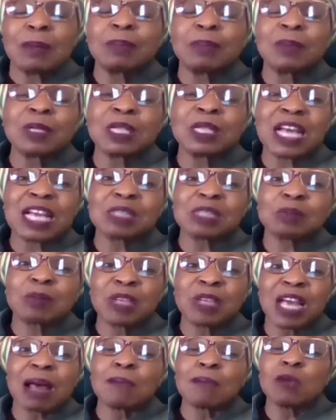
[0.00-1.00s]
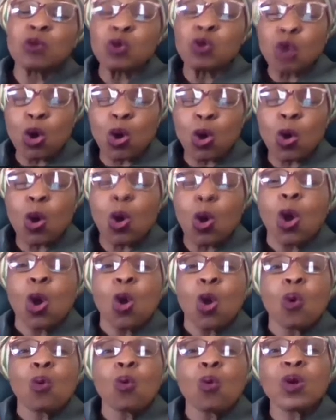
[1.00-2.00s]
bill has become law,
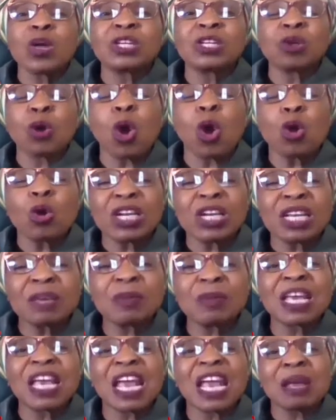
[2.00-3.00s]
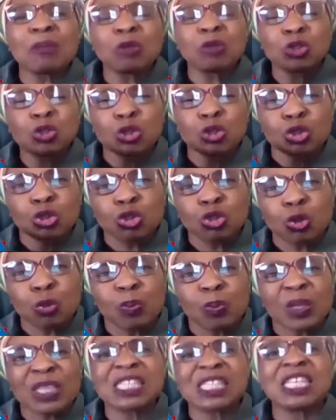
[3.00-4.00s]
would only be able to do
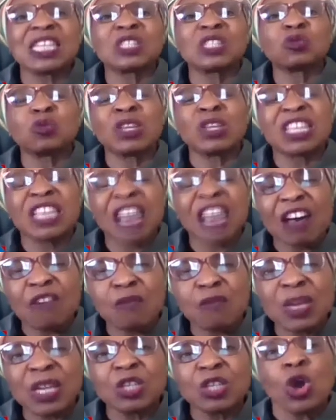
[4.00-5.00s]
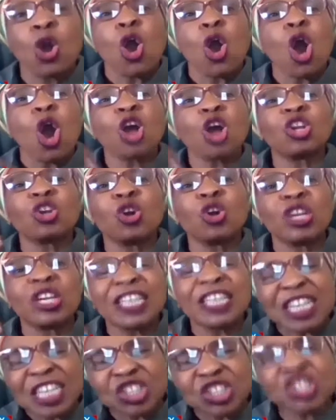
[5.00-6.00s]
business with government on
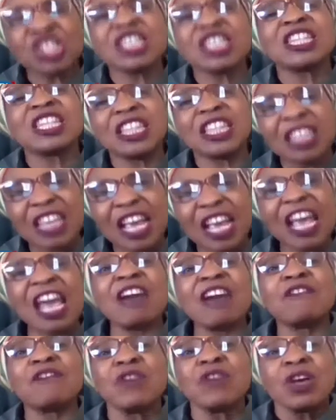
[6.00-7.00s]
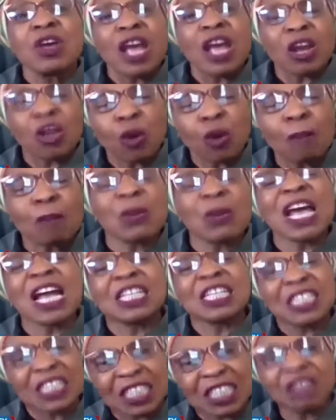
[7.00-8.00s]
condition that they have a
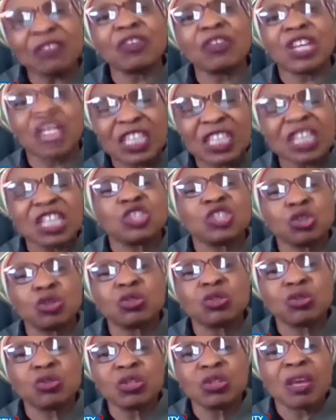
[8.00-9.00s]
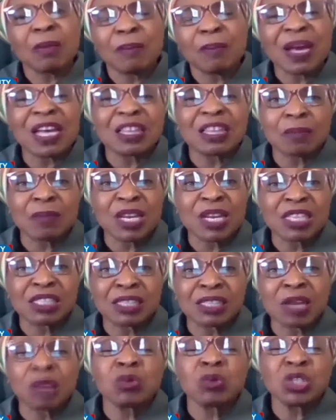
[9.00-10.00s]
compliance certificate issued to them by the
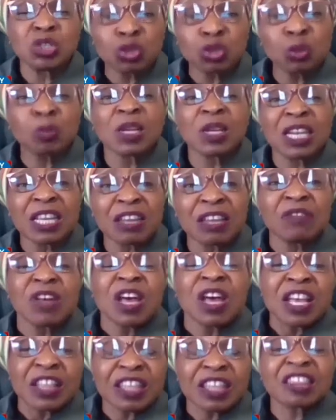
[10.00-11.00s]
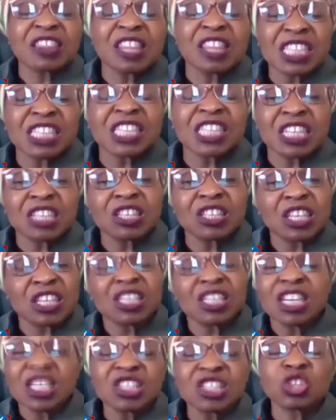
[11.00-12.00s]
minister. And we do believe that this
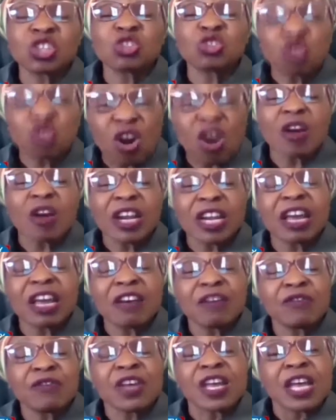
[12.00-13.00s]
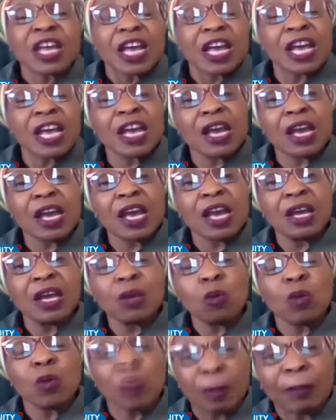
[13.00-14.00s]
is a strong enough
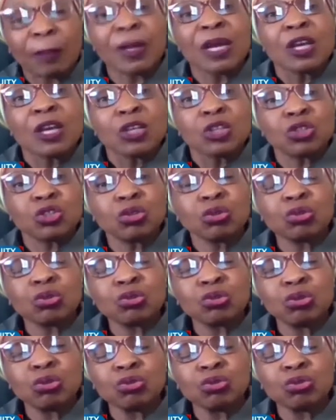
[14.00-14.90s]
whip to